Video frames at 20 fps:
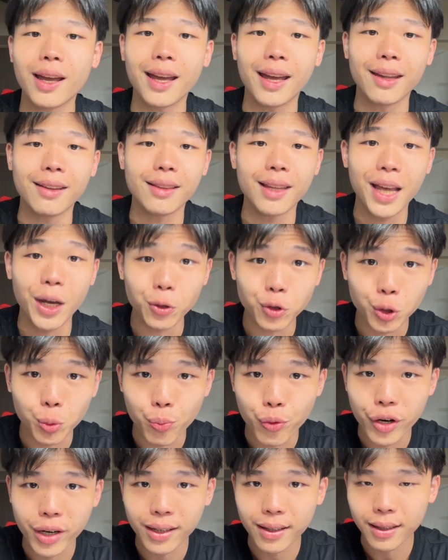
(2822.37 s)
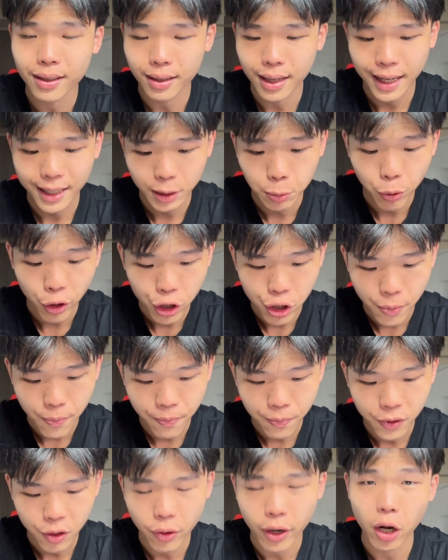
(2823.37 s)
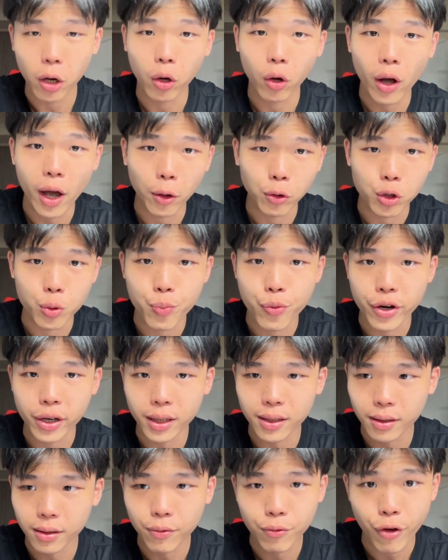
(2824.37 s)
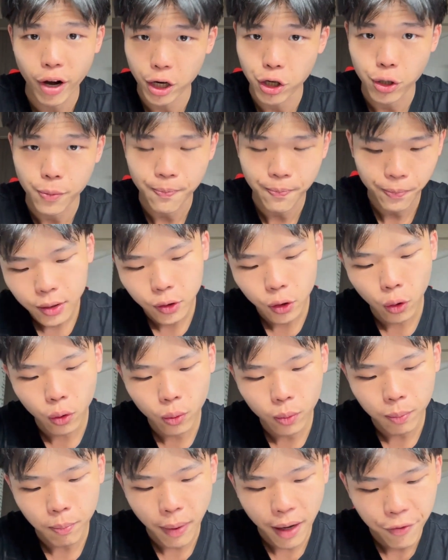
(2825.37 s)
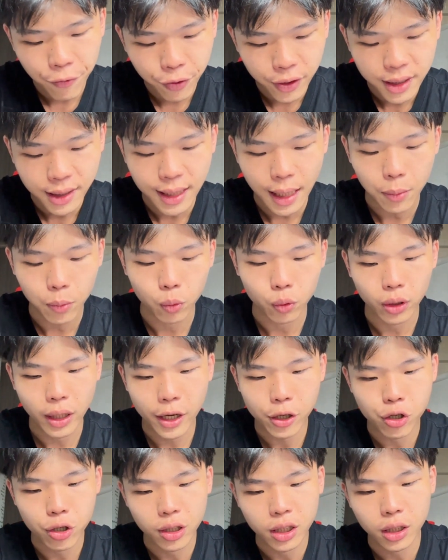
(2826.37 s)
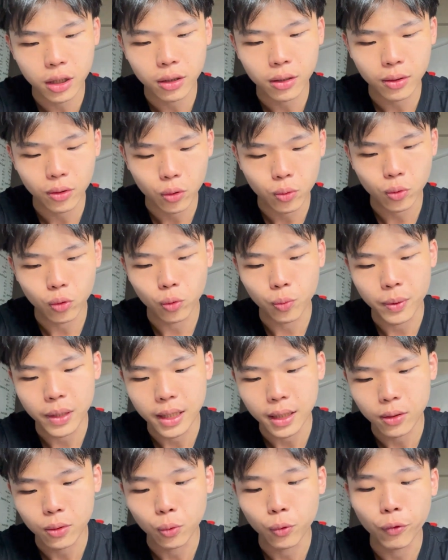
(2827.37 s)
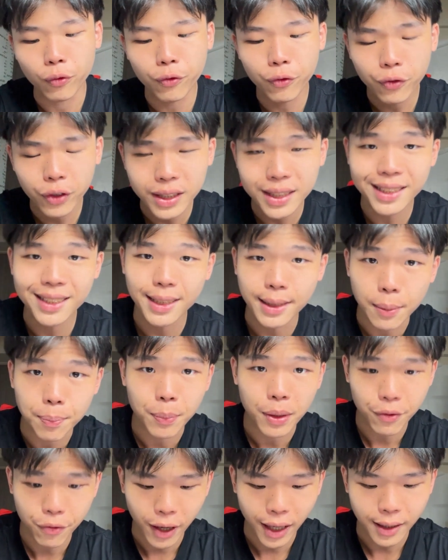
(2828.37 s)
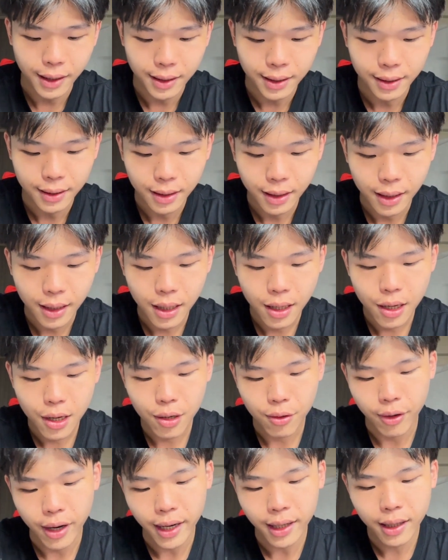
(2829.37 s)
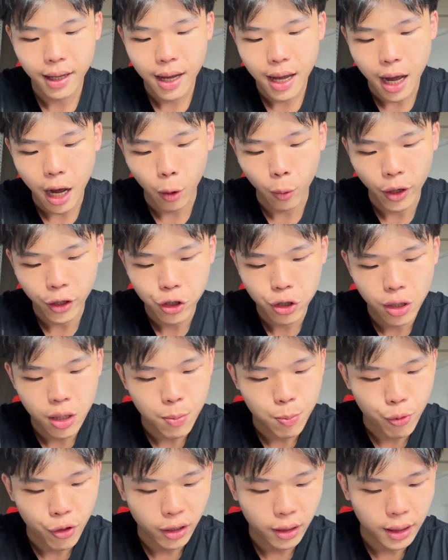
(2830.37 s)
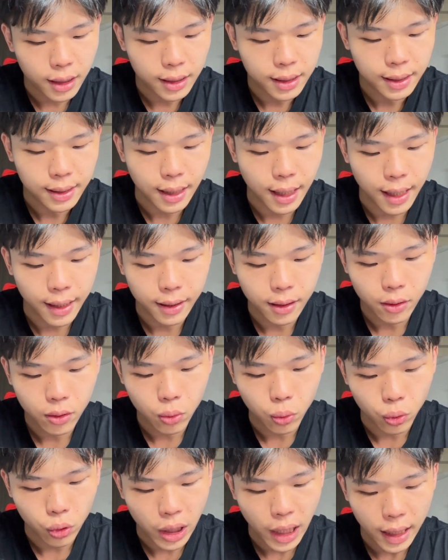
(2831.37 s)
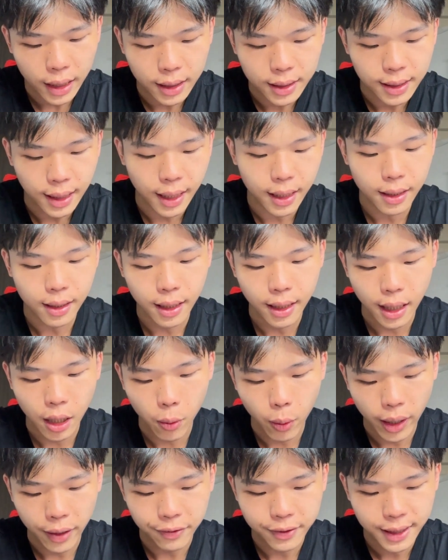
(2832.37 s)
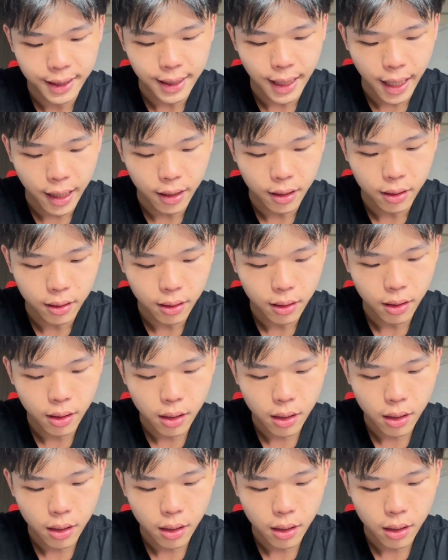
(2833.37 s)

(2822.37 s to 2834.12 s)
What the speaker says: an algebraic expression, right? Or algebraic fraction. So my first step would actually be to first simplify this, right? I'll actually bring this sign to the other side, and I'll have sine